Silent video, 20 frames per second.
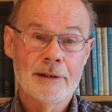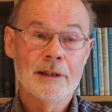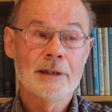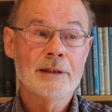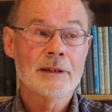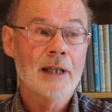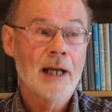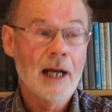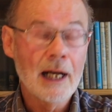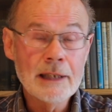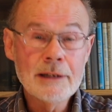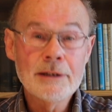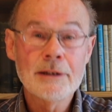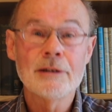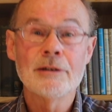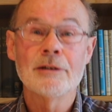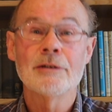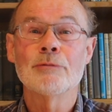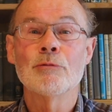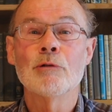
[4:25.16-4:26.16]
this
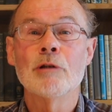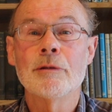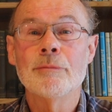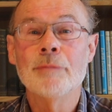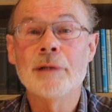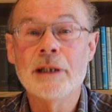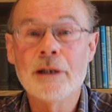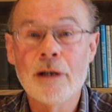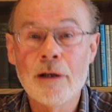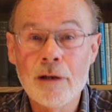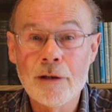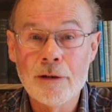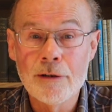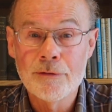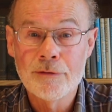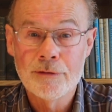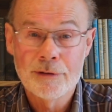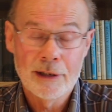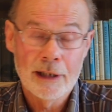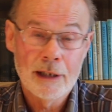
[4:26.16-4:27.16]
heightened warming
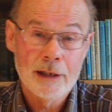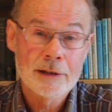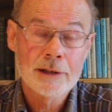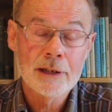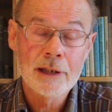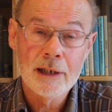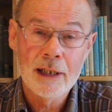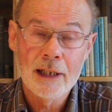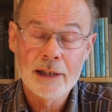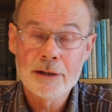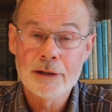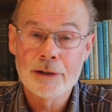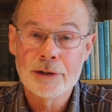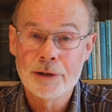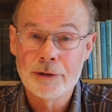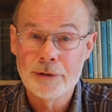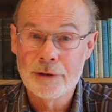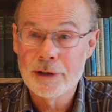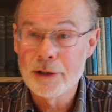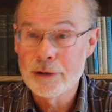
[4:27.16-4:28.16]
of the Arctic
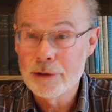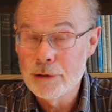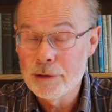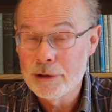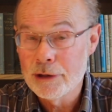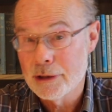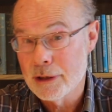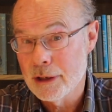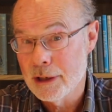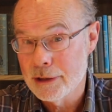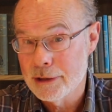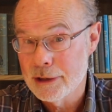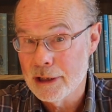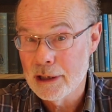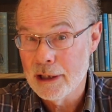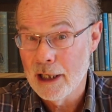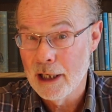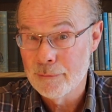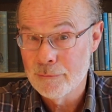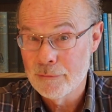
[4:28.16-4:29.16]
latitudes, is known as
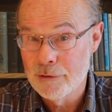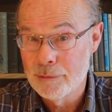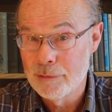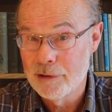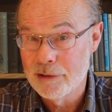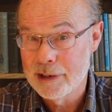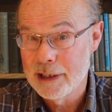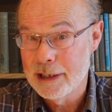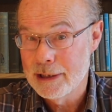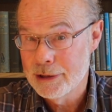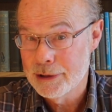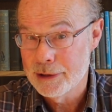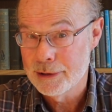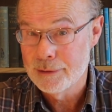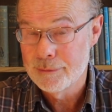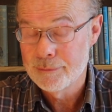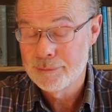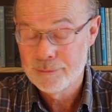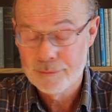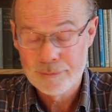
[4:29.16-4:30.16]
Arctic
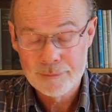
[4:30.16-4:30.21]
amplification.